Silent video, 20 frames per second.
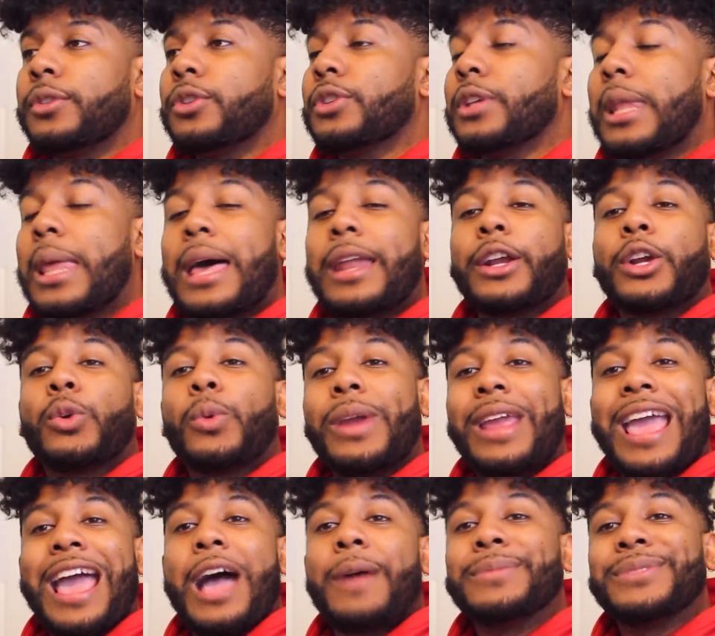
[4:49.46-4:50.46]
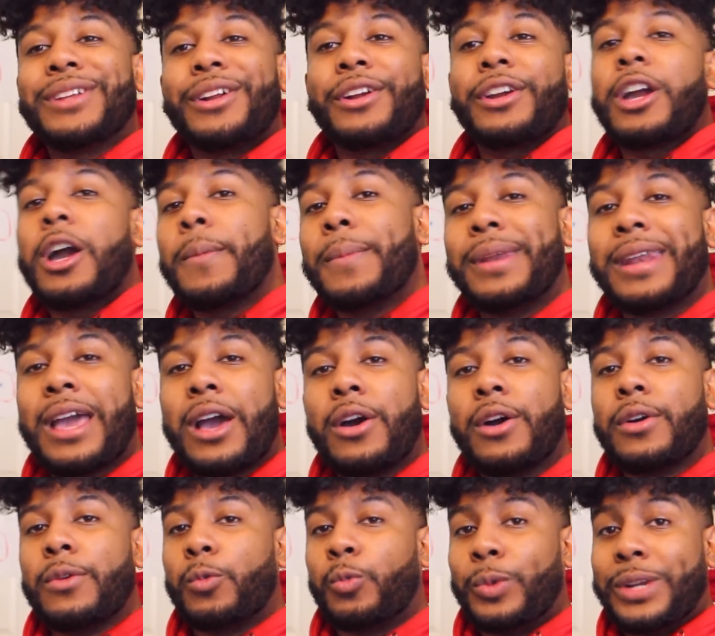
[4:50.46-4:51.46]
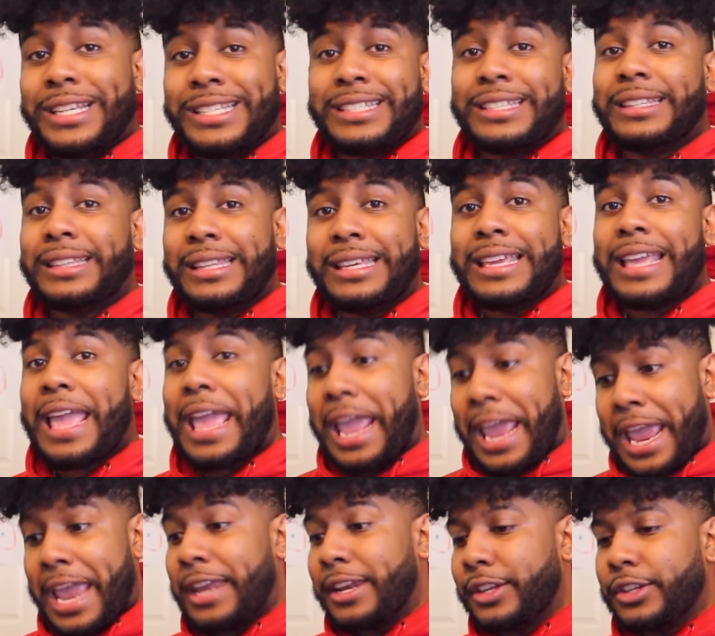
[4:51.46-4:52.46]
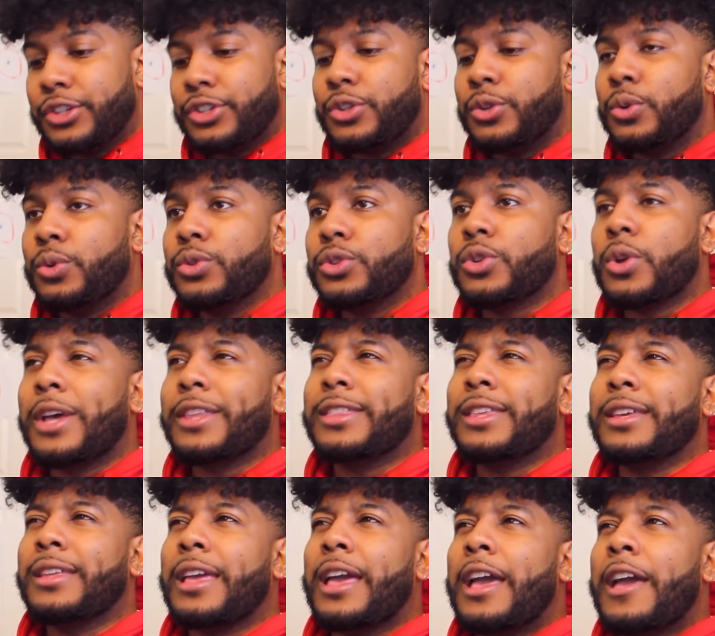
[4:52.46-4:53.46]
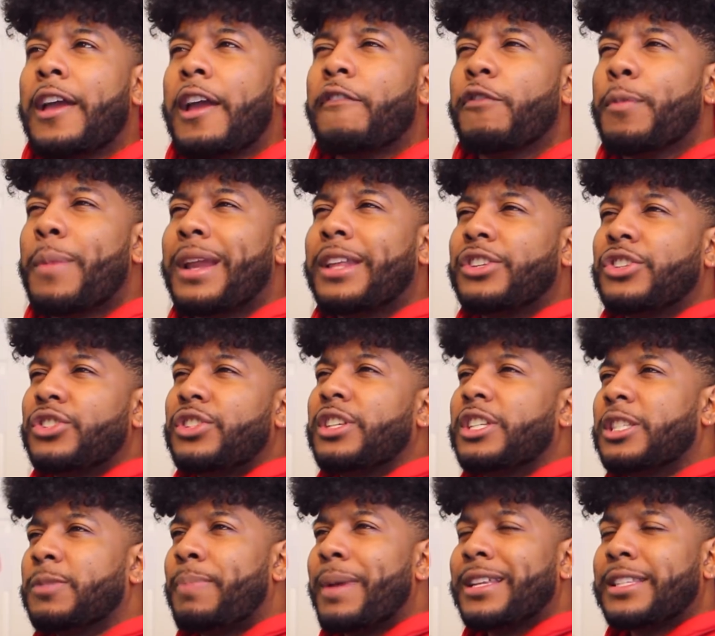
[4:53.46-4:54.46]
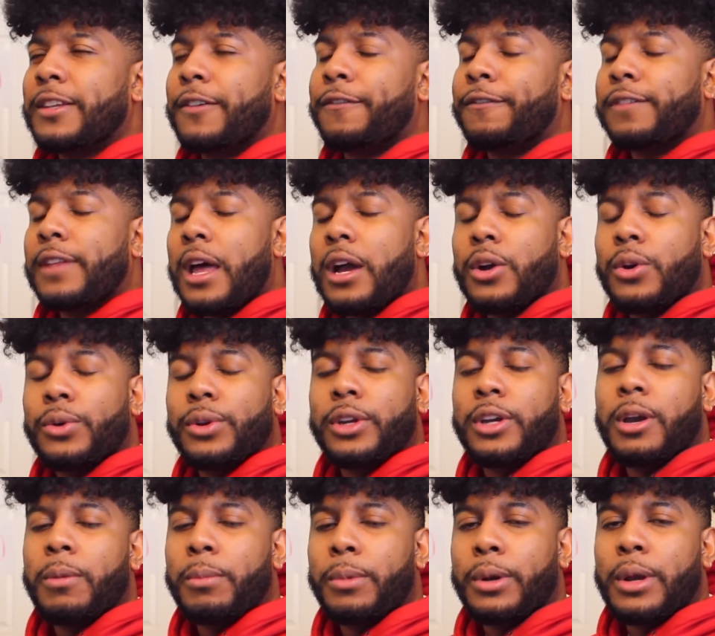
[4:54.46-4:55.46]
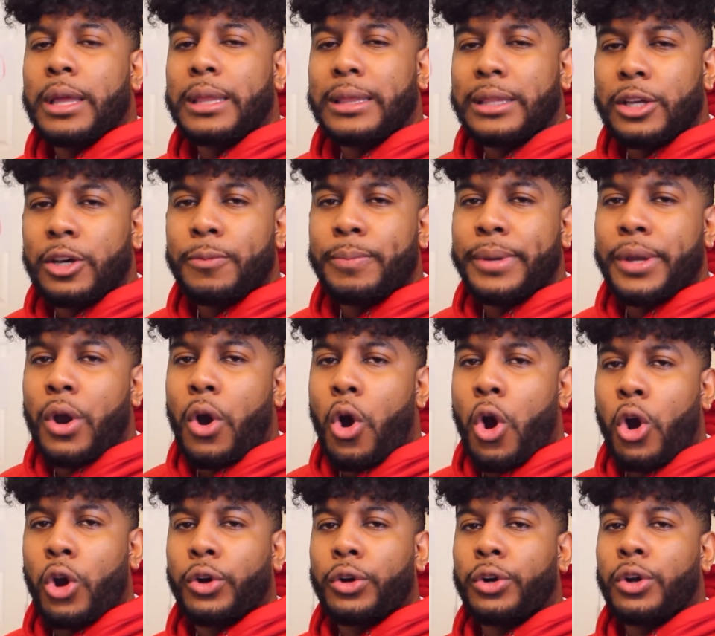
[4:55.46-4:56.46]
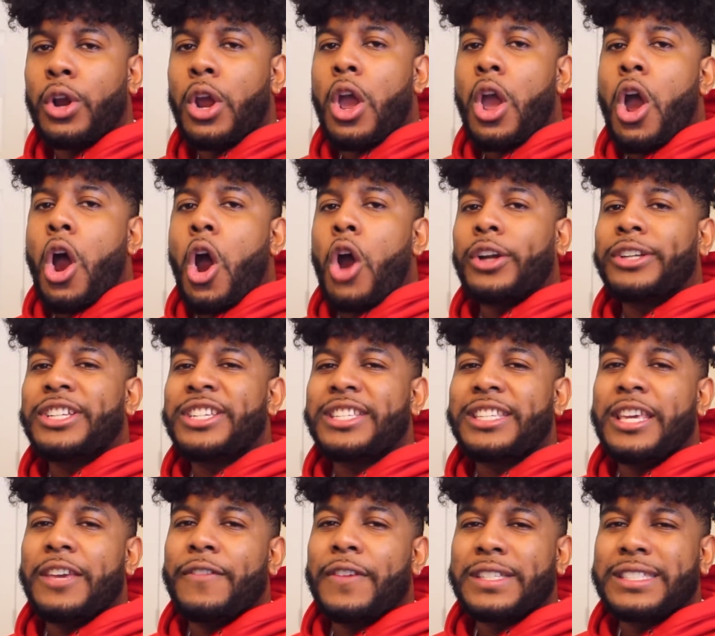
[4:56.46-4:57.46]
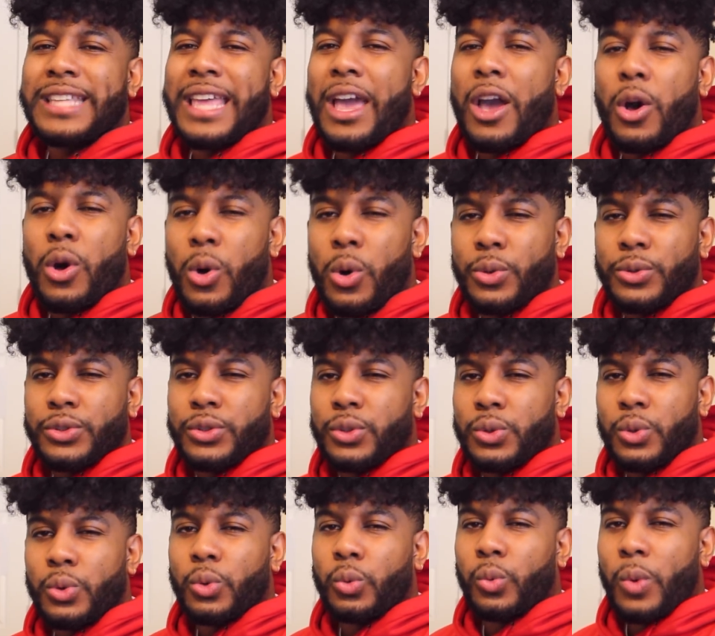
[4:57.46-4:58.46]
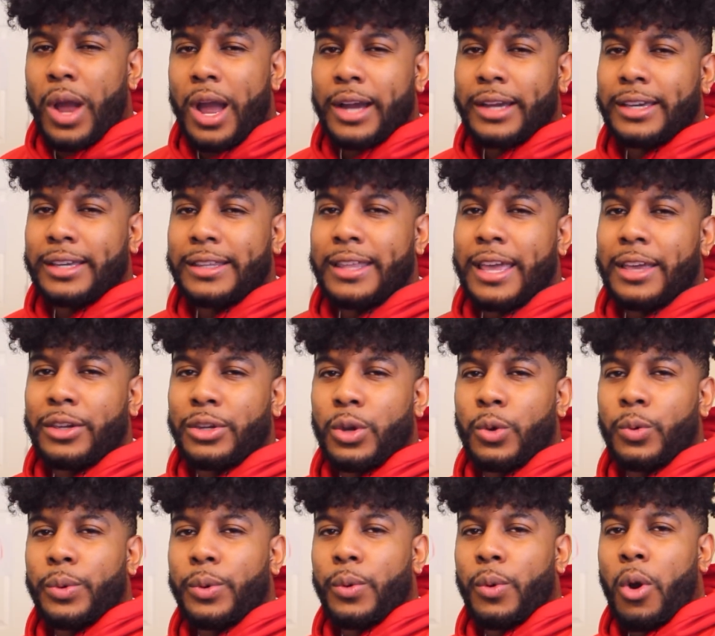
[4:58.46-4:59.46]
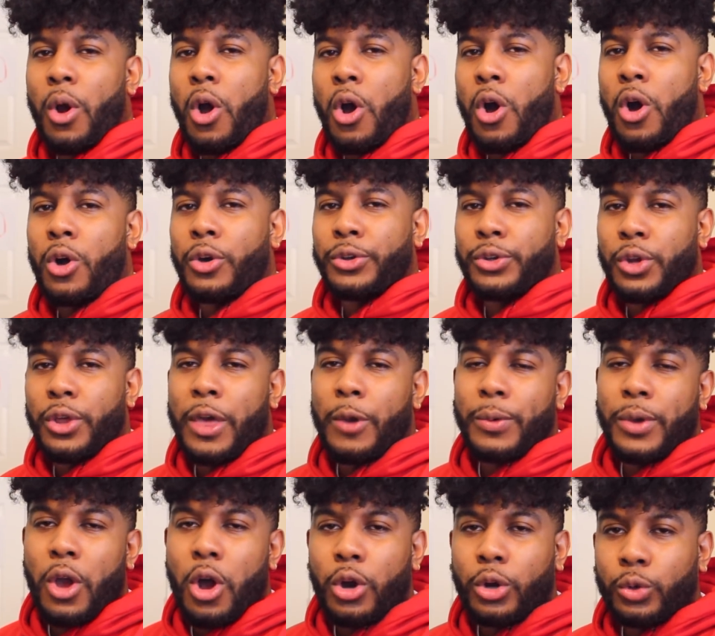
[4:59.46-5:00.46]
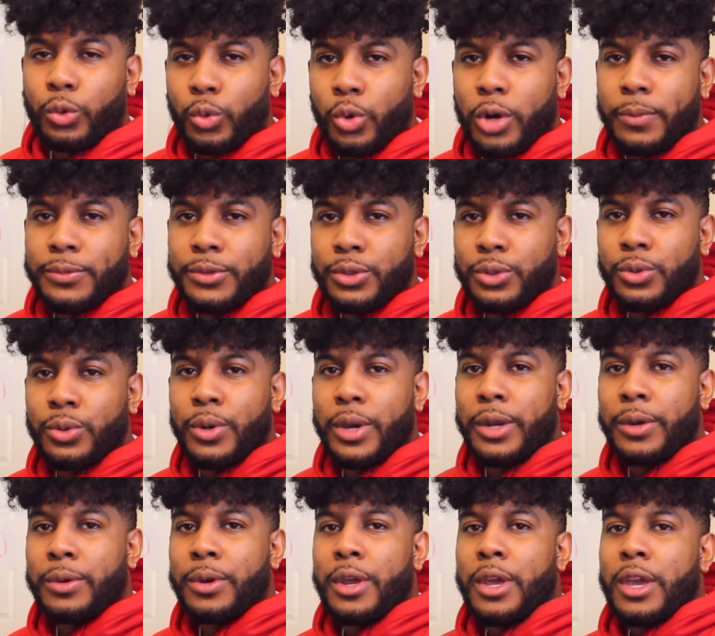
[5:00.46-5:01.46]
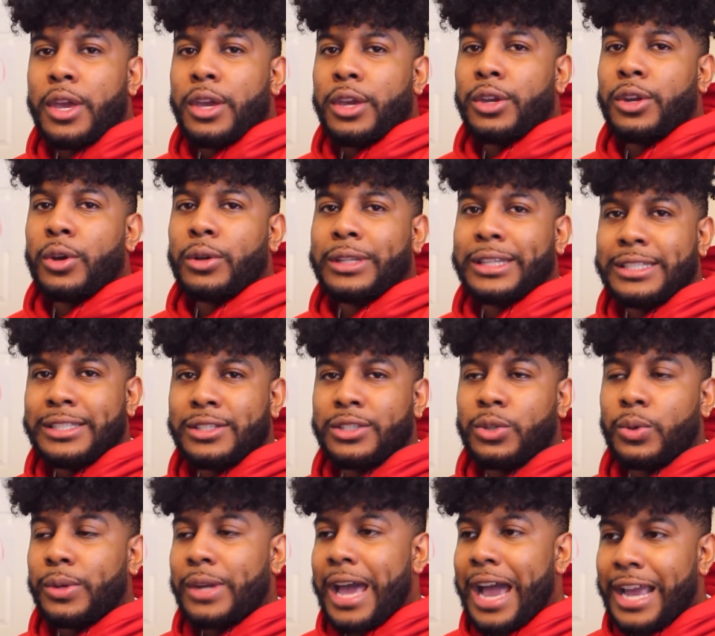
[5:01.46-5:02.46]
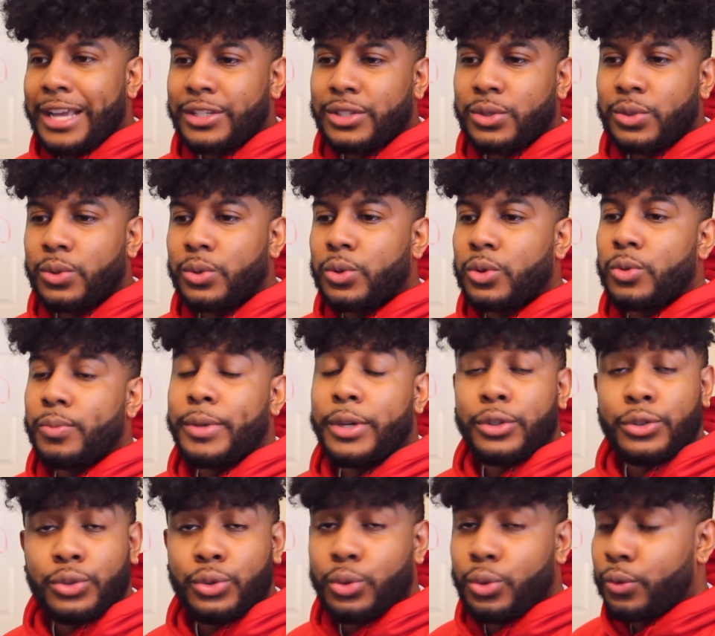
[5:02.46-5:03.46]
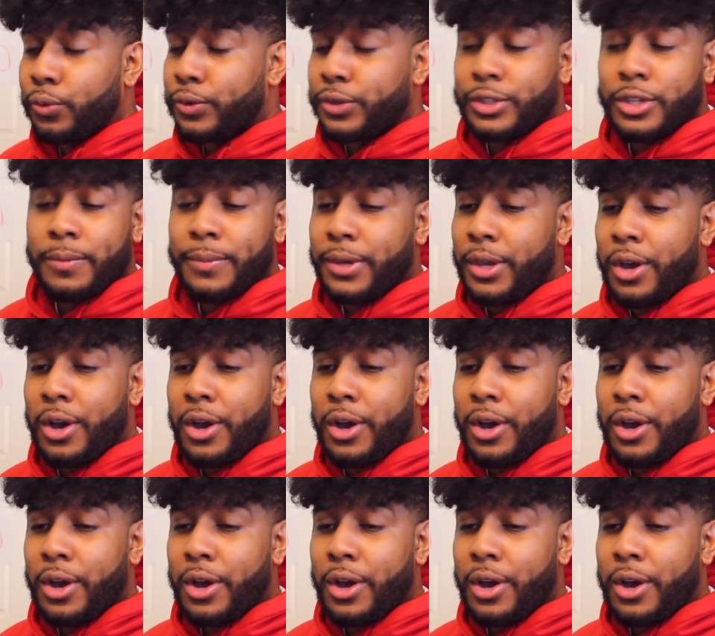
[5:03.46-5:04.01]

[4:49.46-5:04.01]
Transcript: There's a lot of great albums that are coming out recently and in June. So I think everybody just expected Flocko to come a little bit harder or just give us that old school Rocky that, you know, we were all, you know, that we all grew up to and, you know, listened to in high school, middle school for some of